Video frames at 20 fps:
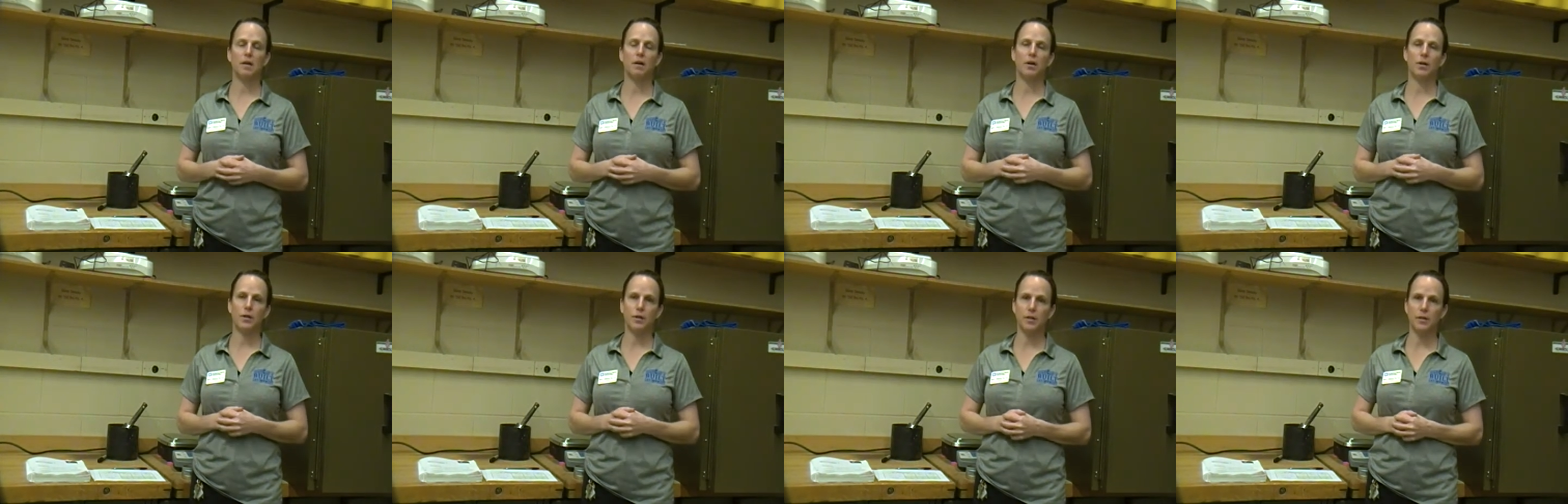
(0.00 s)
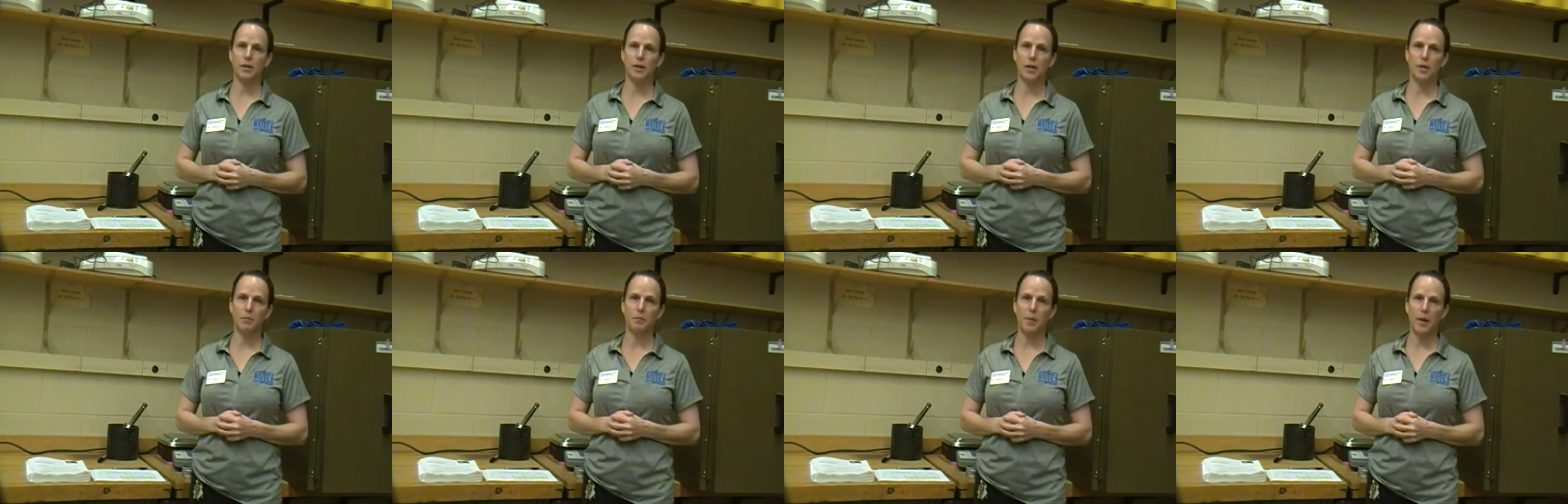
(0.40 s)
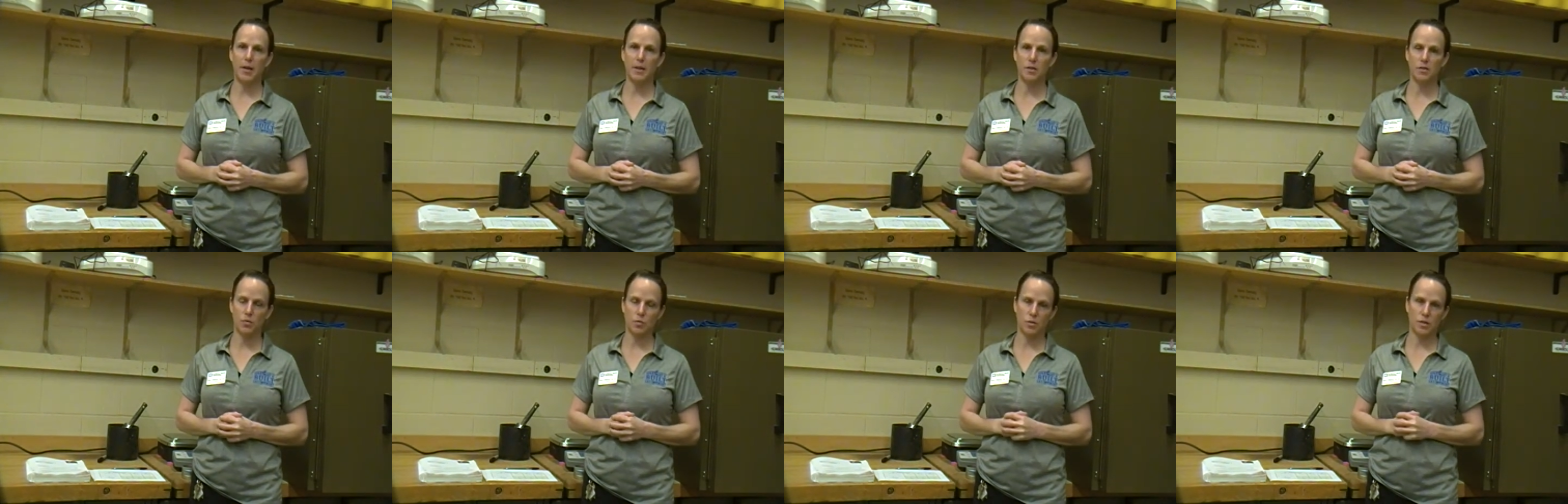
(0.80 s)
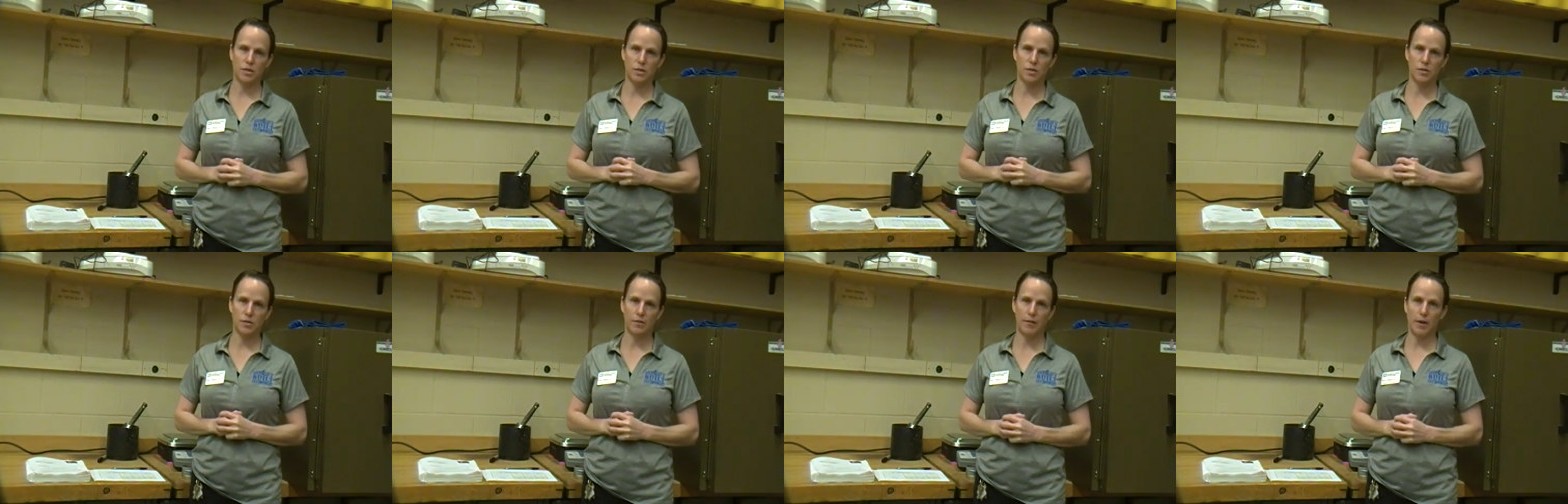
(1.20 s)
are good and bad
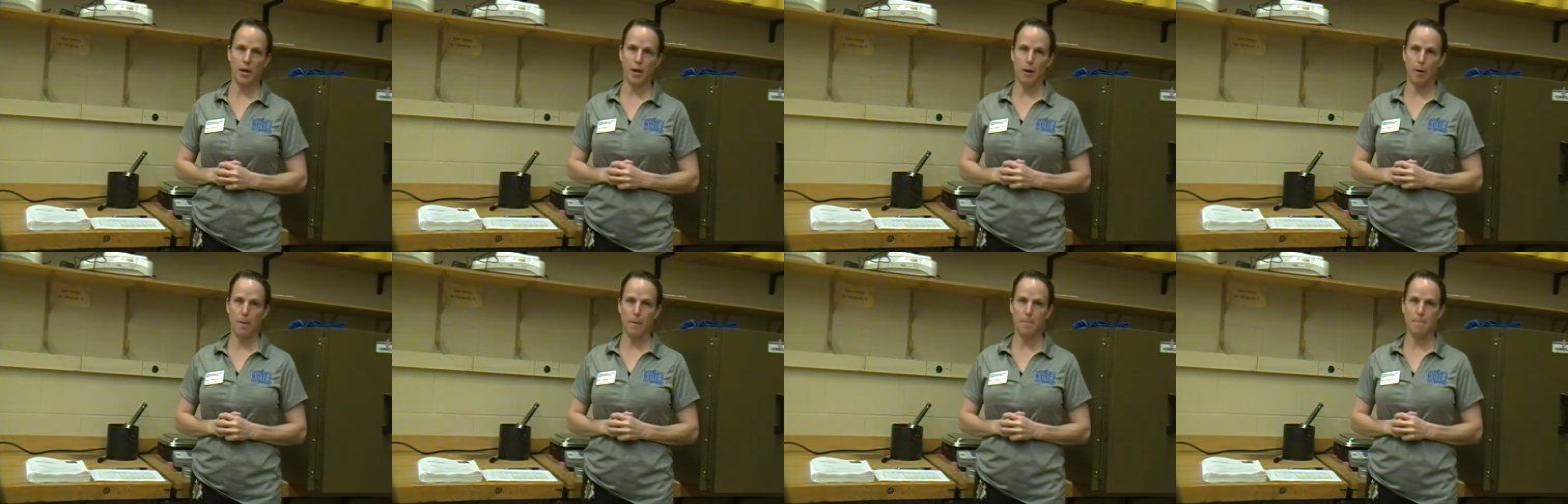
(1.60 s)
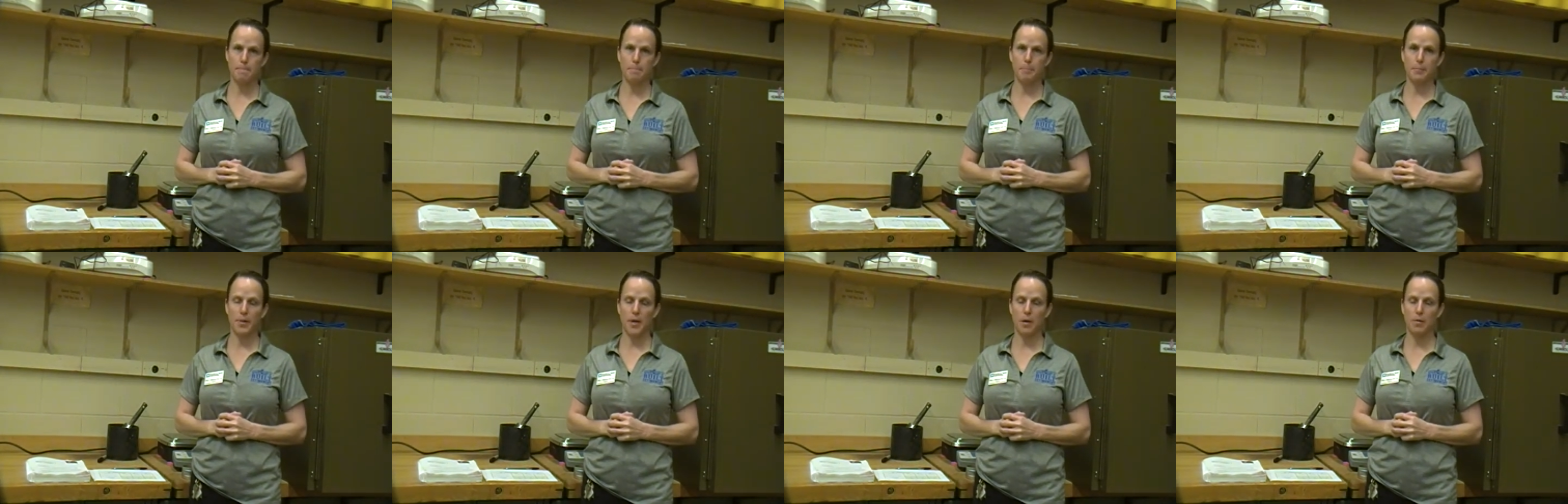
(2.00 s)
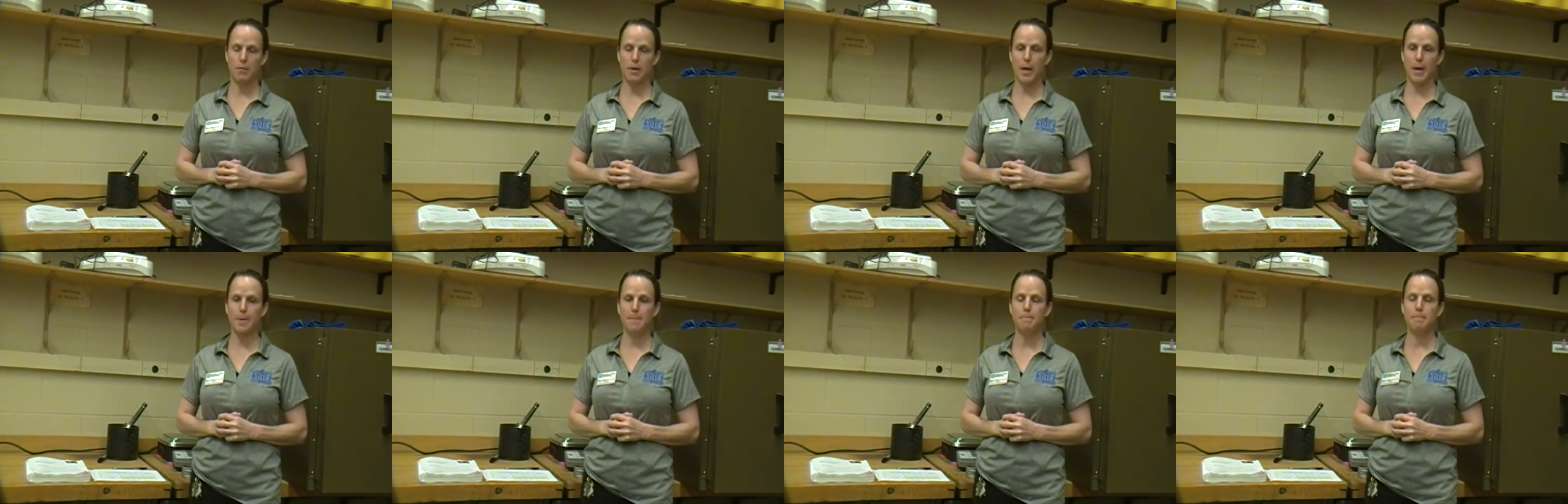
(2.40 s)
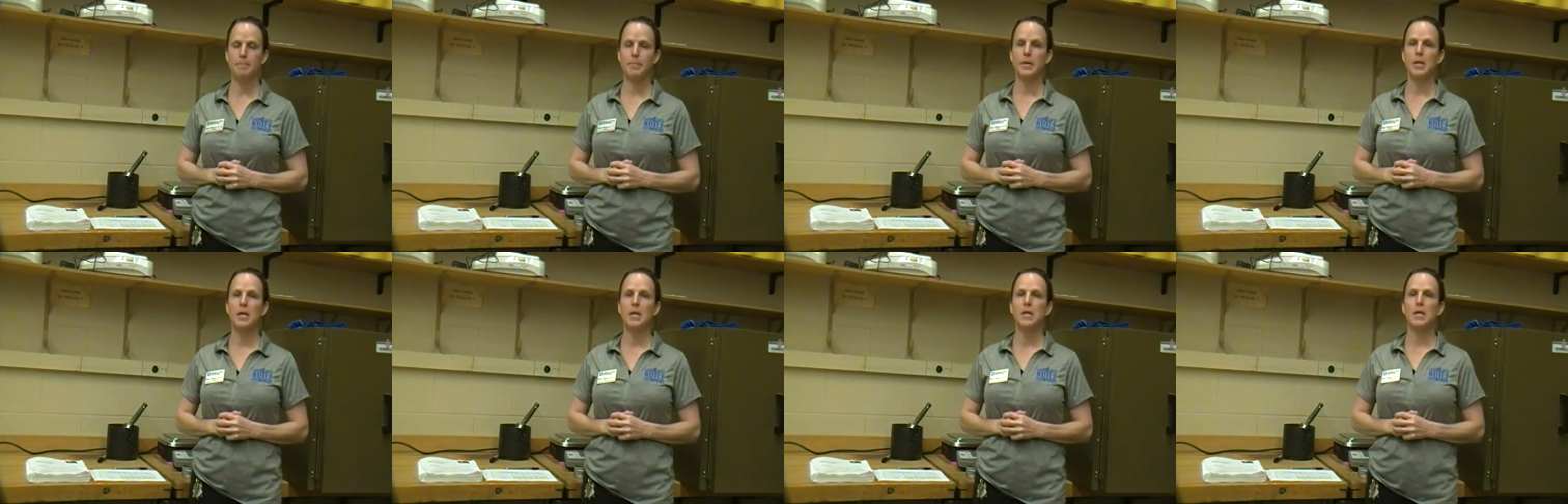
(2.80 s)
sources of error.
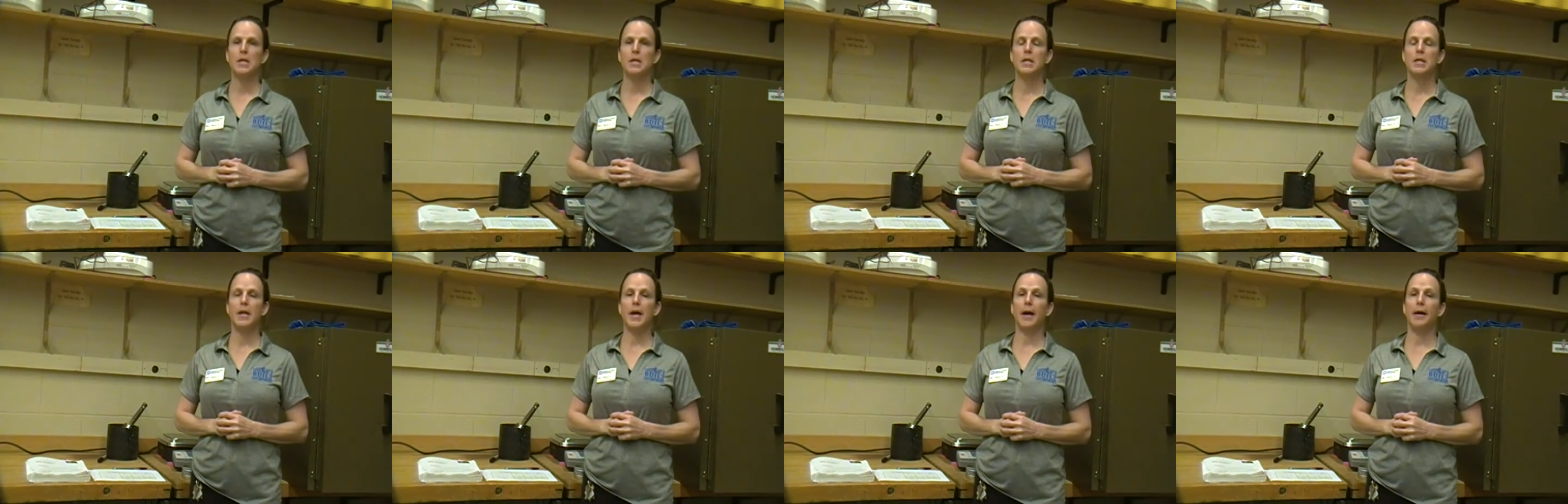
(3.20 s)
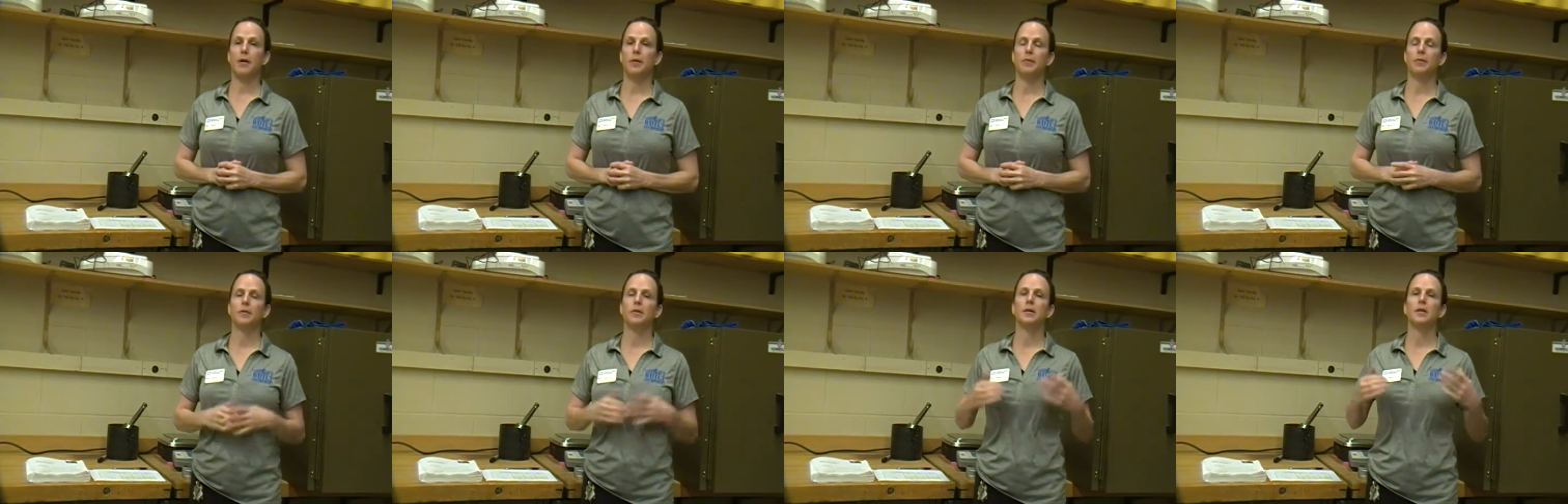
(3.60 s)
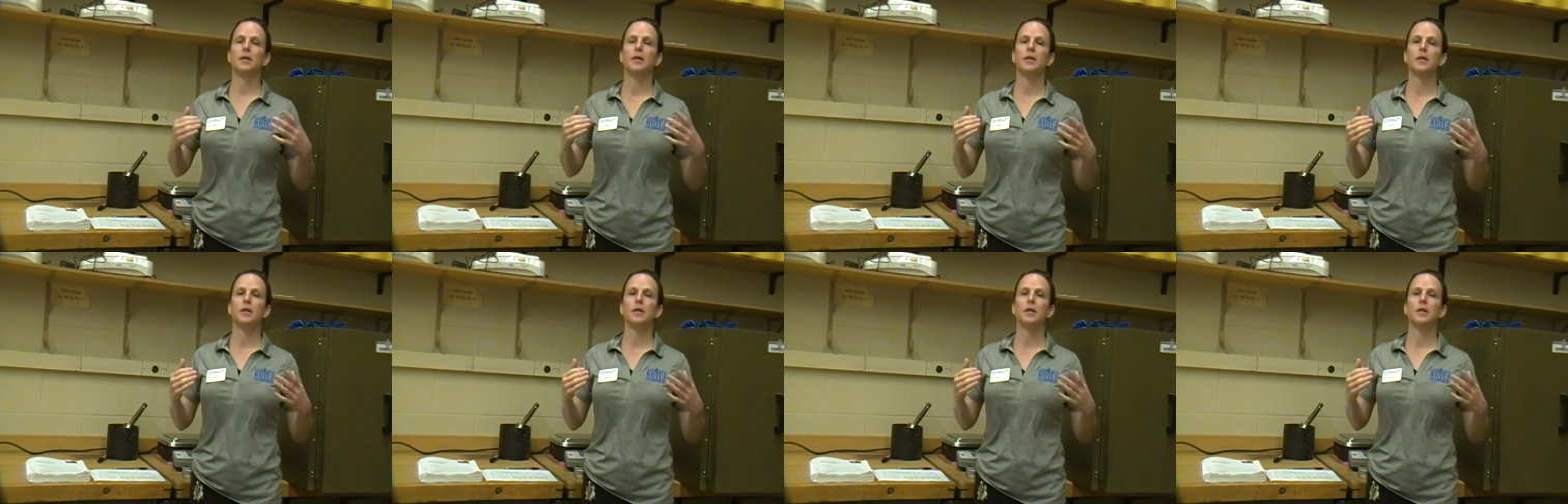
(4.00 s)
Okay? Now,